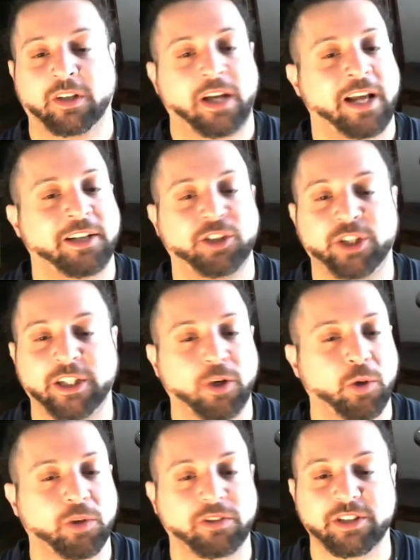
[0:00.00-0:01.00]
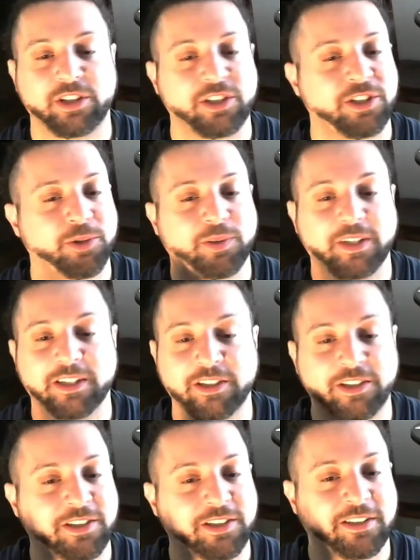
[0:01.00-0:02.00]
And Gene Hoglan's just doing
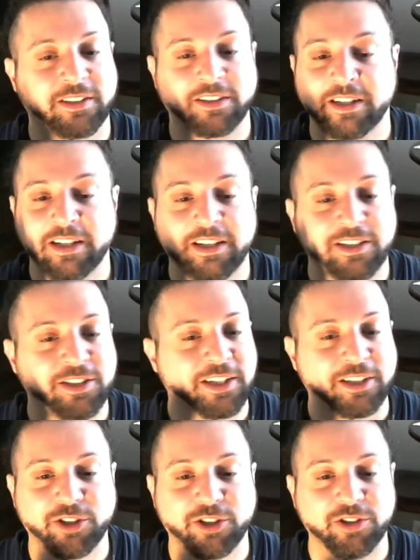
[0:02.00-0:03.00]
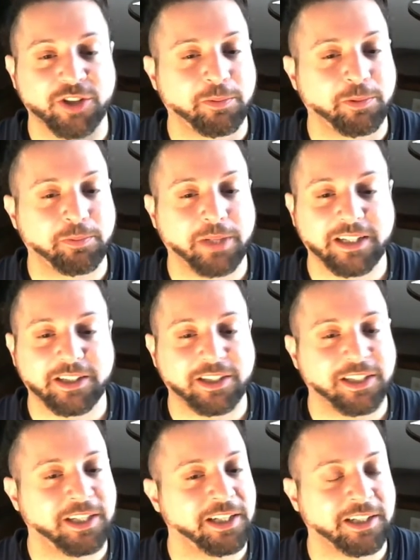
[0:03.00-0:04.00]
his signature double bass
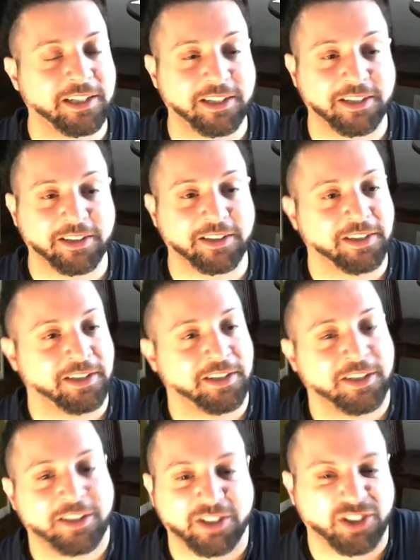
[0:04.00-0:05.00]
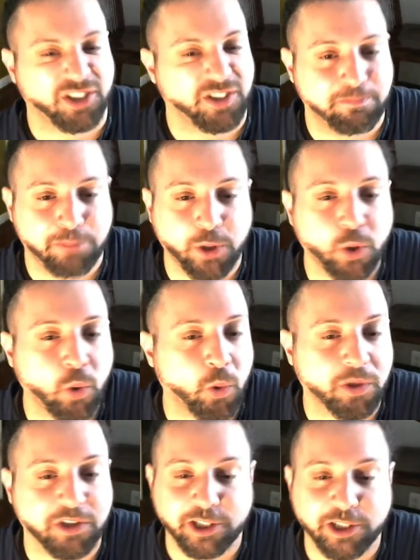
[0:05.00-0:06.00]
kick, just
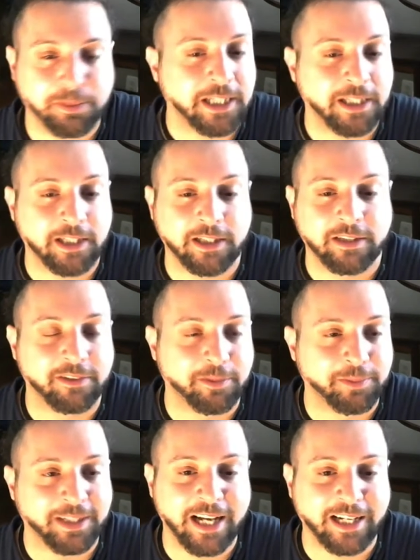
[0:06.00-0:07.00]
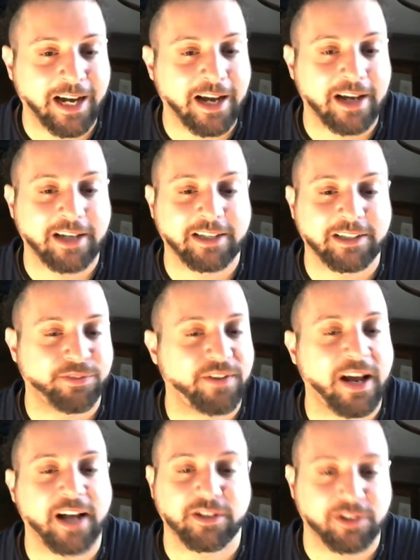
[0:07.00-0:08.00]
pure speed. I mean, that guy is
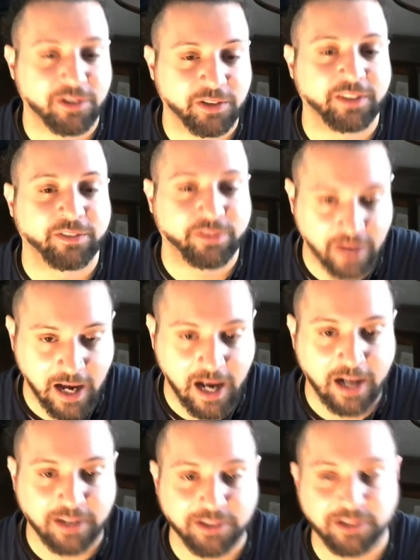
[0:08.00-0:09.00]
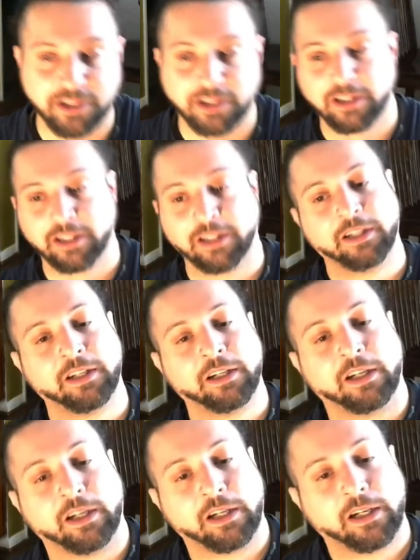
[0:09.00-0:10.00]
faster than fast.
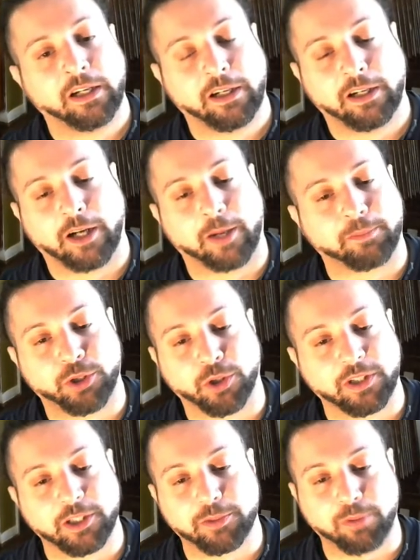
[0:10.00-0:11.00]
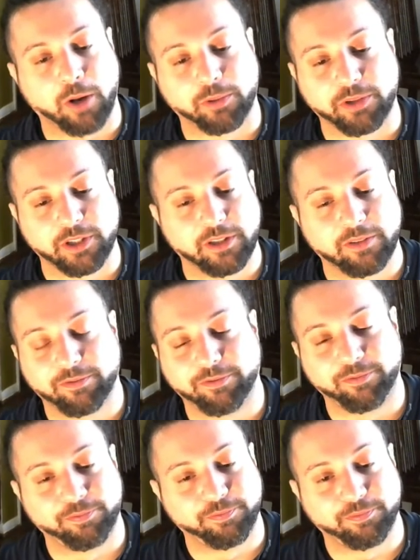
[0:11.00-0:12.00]
I'm sure he's probably
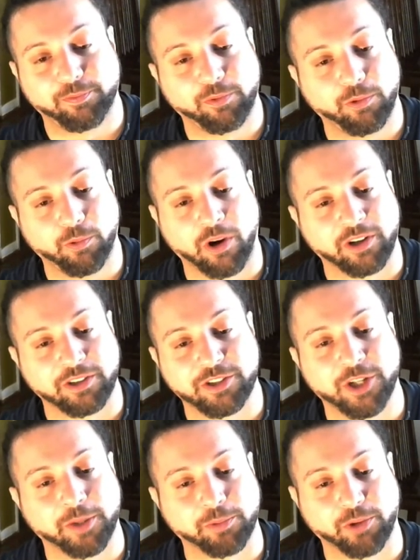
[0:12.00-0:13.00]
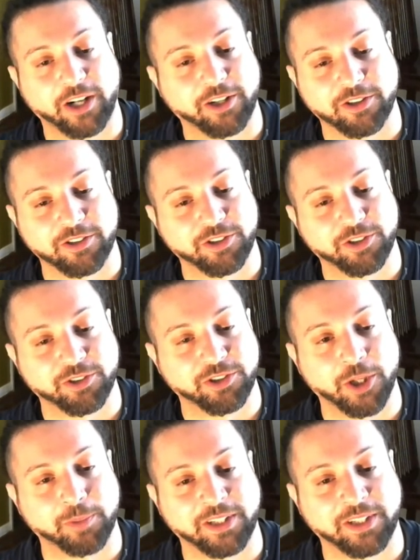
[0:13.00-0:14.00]
won some records or
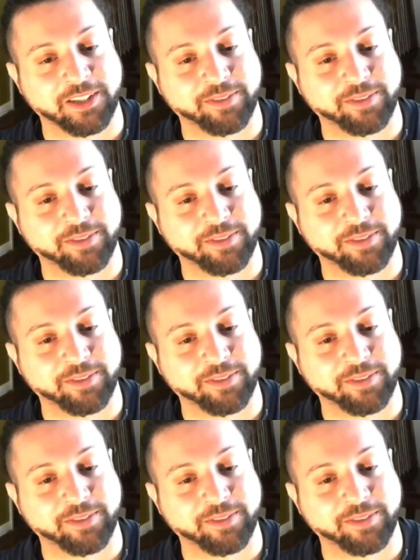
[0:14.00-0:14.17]
something.